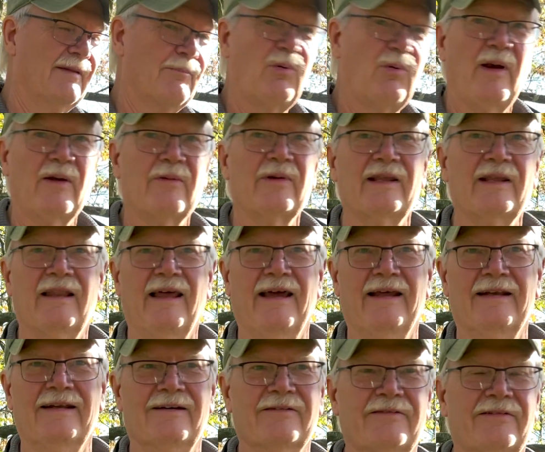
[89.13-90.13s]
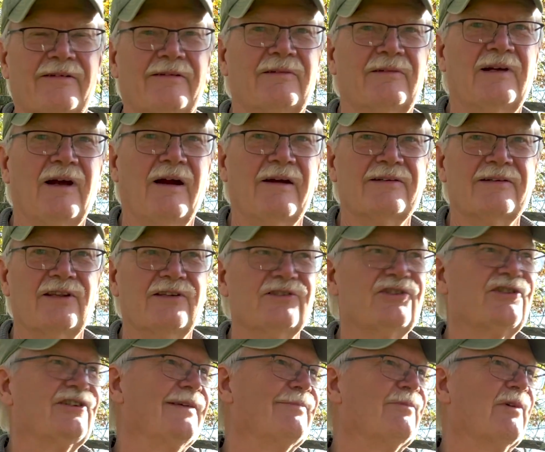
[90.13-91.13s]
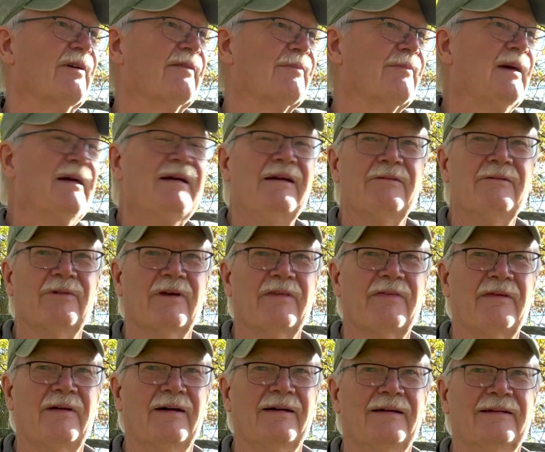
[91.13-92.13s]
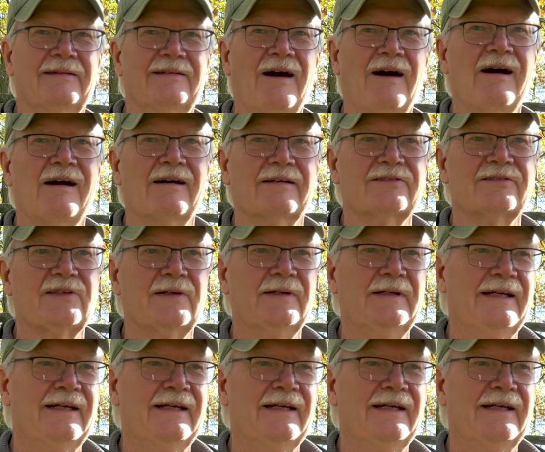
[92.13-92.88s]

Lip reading: prairie land out there and guard the sheep with dogs.